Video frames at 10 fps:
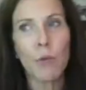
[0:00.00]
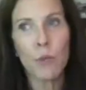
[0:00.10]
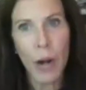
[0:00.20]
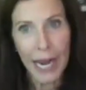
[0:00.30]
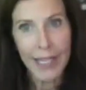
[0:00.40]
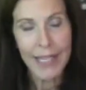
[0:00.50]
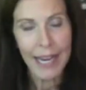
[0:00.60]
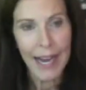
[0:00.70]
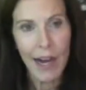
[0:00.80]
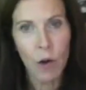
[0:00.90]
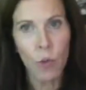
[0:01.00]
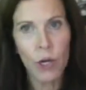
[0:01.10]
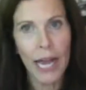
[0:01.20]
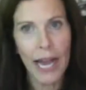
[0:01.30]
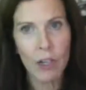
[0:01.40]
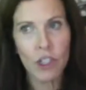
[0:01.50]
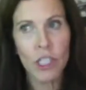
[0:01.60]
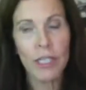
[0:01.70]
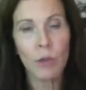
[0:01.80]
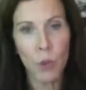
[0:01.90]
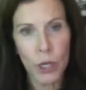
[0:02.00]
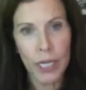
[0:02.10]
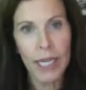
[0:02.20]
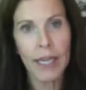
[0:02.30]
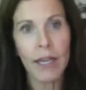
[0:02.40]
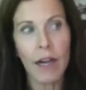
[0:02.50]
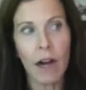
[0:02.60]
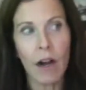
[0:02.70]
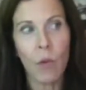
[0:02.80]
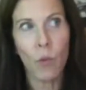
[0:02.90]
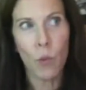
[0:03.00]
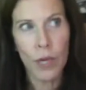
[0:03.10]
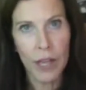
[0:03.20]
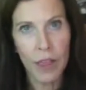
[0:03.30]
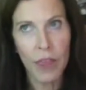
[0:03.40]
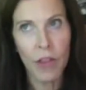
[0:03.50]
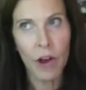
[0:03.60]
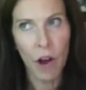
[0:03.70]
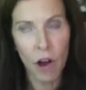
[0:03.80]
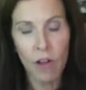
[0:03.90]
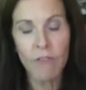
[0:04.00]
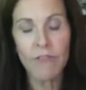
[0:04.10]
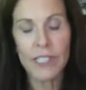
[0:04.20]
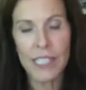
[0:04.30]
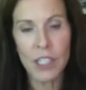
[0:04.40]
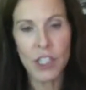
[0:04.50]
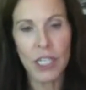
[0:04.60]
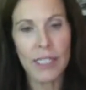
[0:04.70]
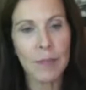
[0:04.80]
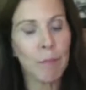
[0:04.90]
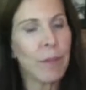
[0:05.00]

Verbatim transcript: right now we're actually working with all physicians,